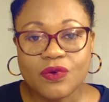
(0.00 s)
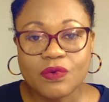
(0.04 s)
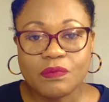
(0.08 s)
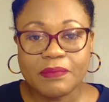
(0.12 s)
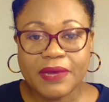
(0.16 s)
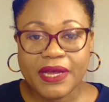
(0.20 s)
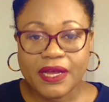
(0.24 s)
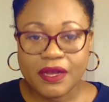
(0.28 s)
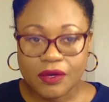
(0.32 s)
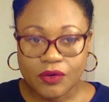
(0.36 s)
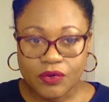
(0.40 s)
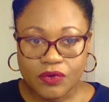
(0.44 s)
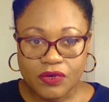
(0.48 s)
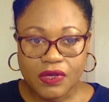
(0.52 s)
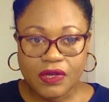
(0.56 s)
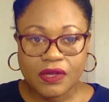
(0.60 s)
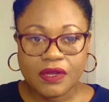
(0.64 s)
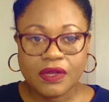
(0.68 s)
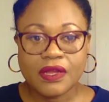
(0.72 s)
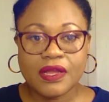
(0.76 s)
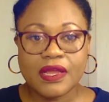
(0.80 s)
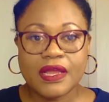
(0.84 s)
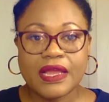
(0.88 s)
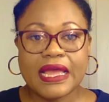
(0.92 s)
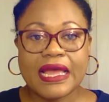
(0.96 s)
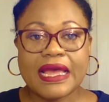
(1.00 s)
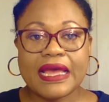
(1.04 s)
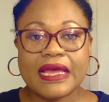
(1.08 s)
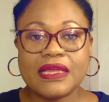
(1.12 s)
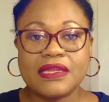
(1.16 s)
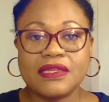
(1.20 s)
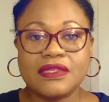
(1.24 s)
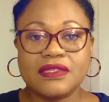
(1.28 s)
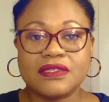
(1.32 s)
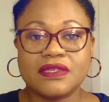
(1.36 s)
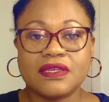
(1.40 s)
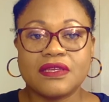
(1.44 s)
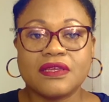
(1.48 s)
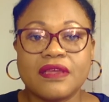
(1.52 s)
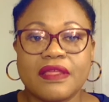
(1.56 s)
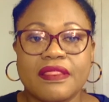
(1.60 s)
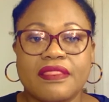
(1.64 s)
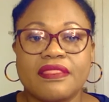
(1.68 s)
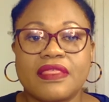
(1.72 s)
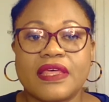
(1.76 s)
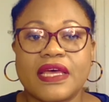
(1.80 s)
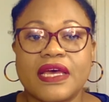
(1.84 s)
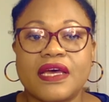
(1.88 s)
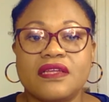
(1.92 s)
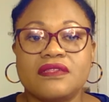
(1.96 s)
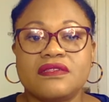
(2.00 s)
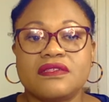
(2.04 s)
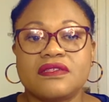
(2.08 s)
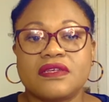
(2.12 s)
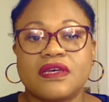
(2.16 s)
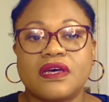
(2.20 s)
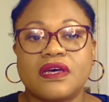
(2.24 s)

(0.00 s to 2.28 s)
Mau, and that